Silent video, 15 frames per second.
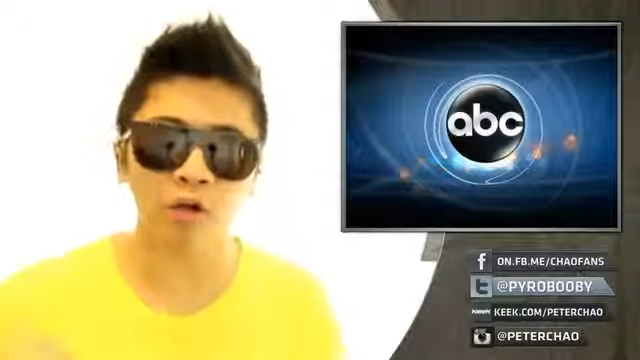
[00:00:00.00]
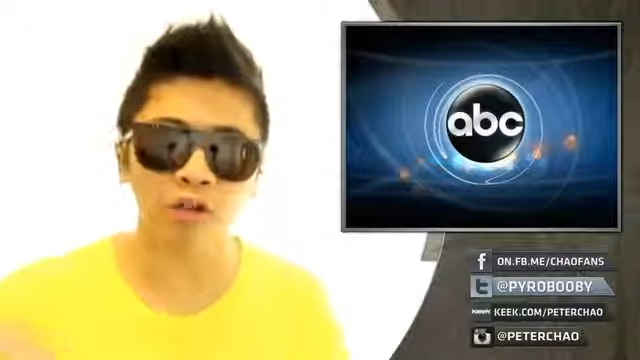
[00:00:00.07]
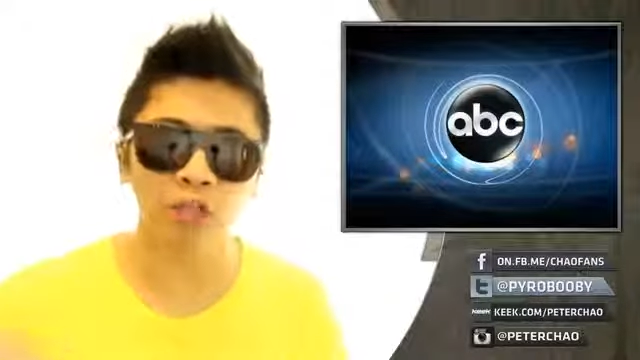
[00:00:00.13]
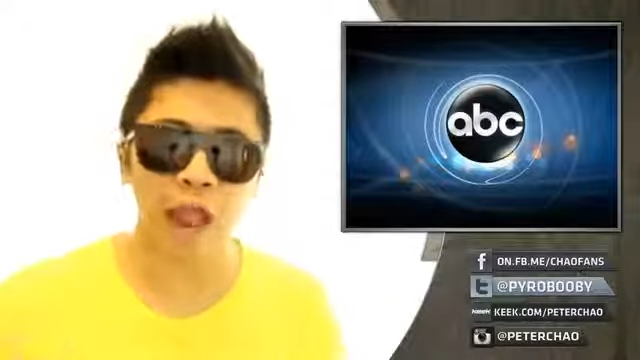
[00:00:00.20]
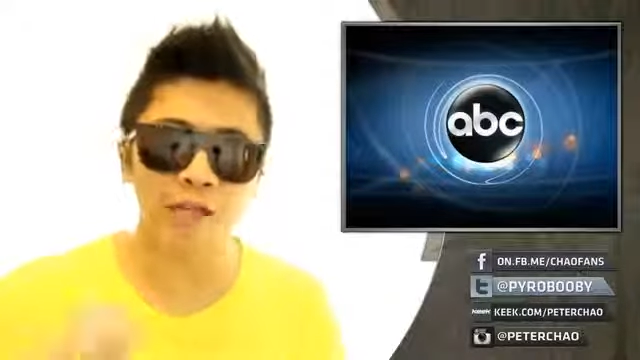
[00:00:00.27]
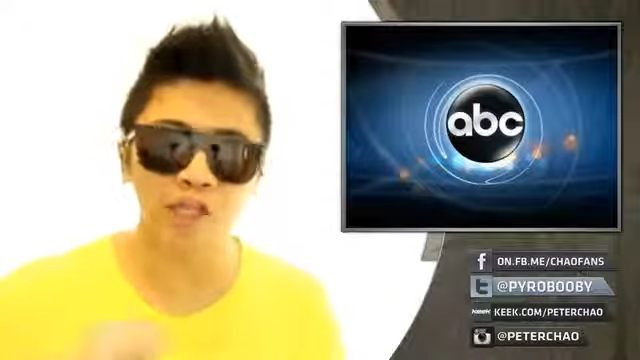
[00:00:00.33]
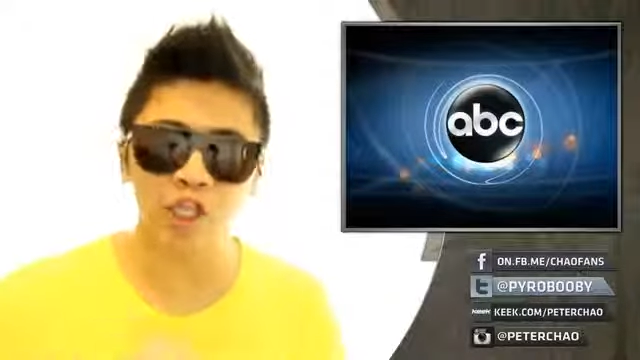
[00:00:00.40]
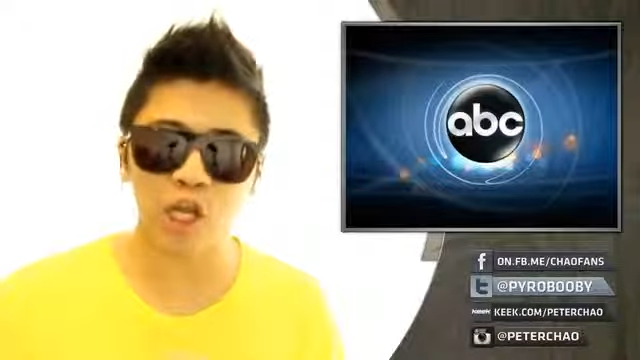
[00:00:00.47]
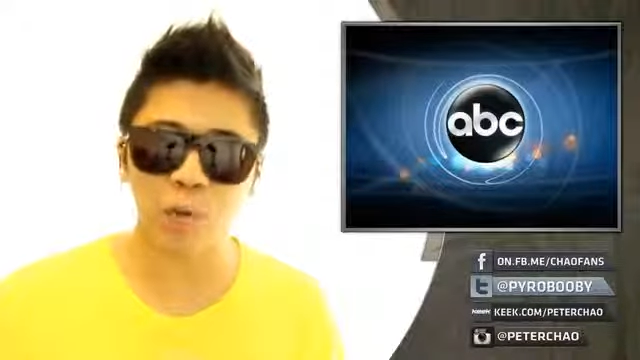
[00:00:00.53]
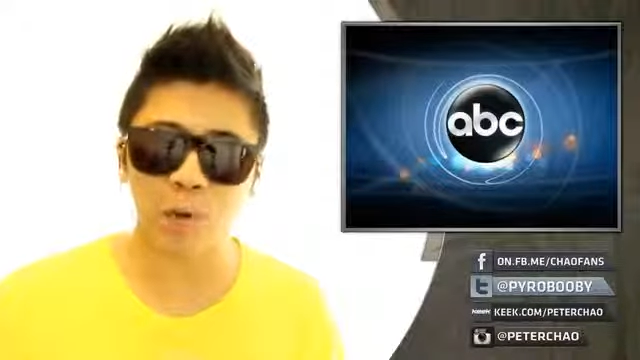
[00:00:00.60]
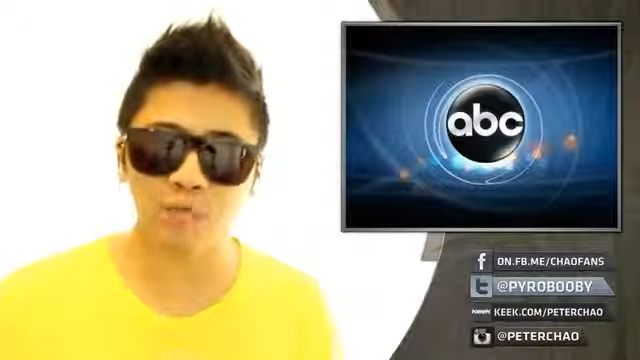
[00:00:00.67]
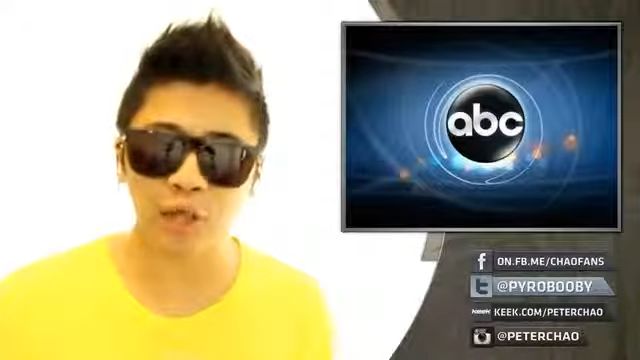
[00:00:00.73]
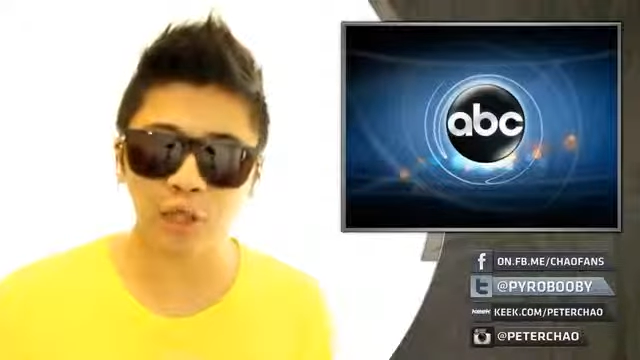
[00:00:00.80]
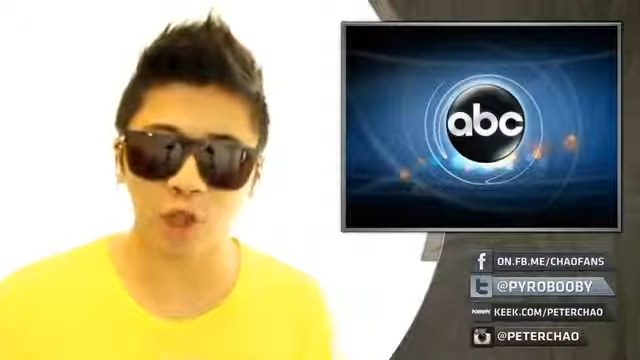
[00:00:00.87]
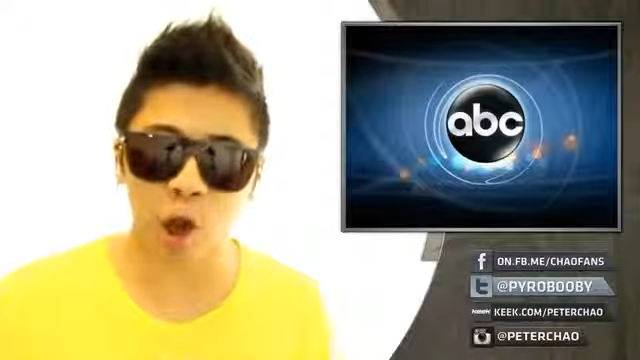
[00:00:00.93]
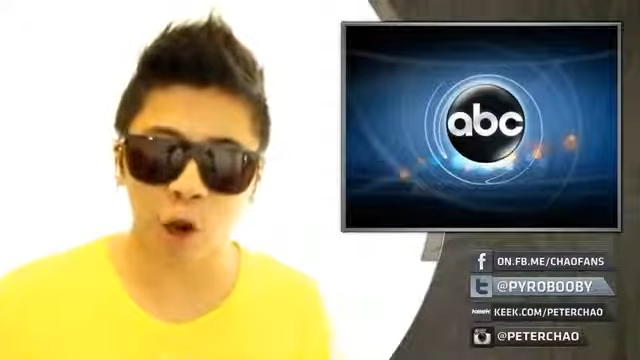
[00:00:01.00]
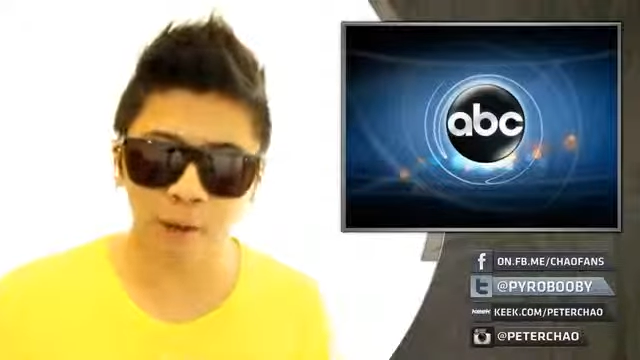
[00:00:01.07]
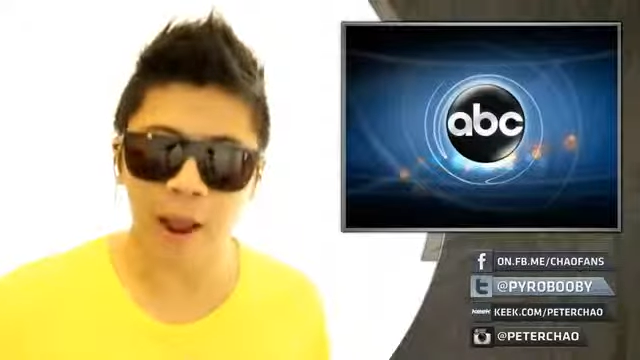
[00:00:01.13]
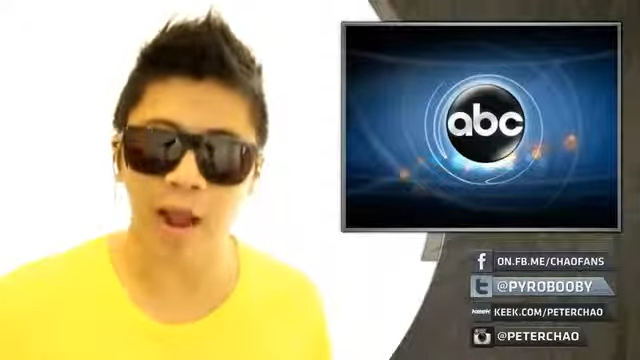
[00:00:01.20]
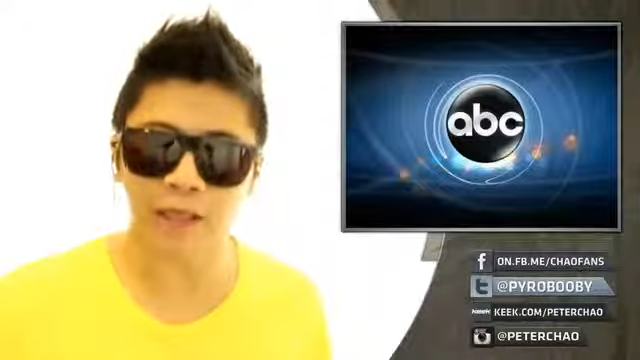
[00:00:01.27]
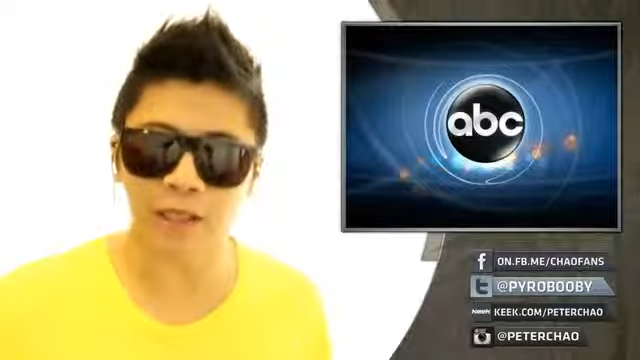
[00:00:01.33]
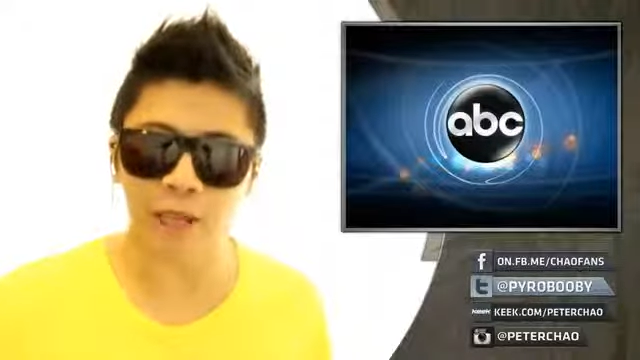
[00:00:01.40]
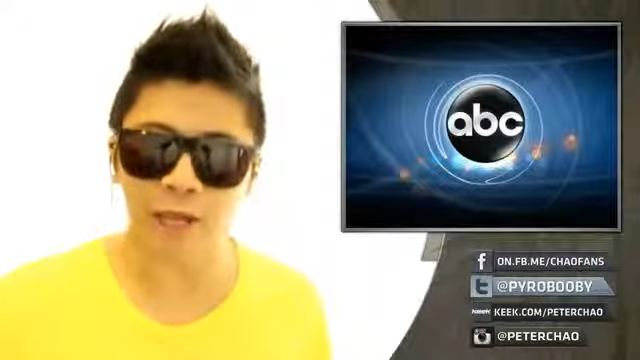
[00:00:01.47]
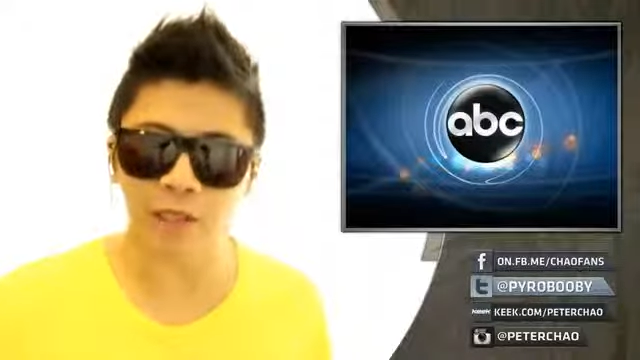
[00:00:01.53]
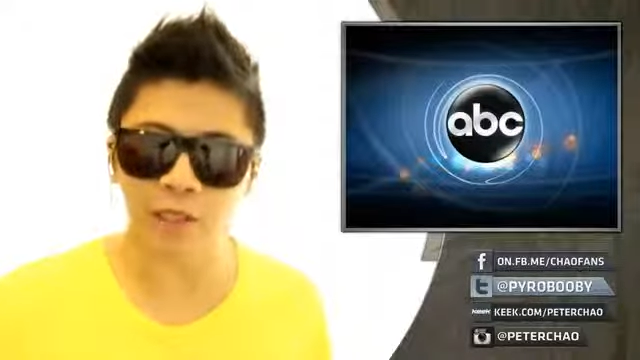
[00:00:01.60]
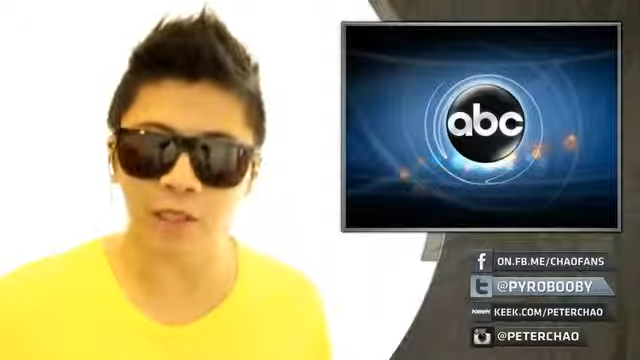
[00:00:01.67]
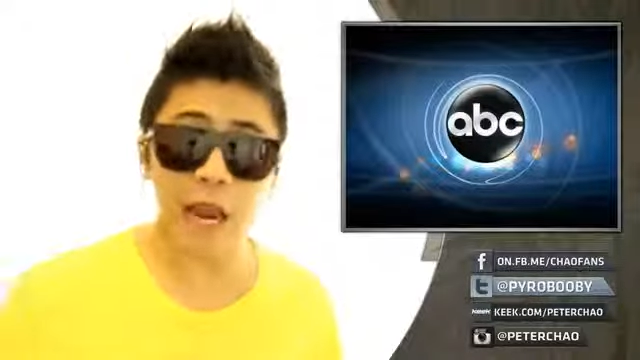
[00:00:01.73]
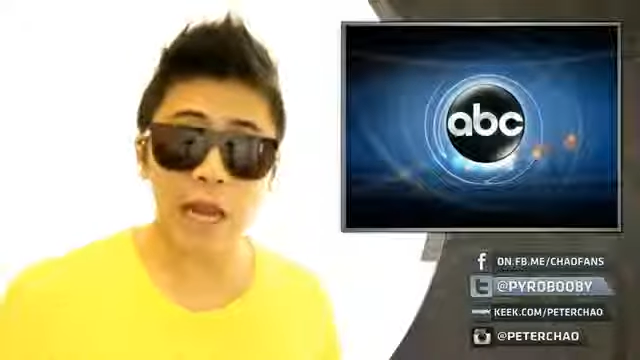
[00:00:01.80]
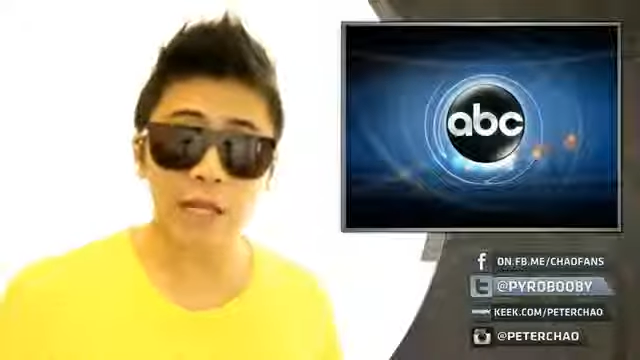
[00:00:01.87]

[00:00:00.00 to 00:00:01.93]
to Dancing with the Dope Addicts.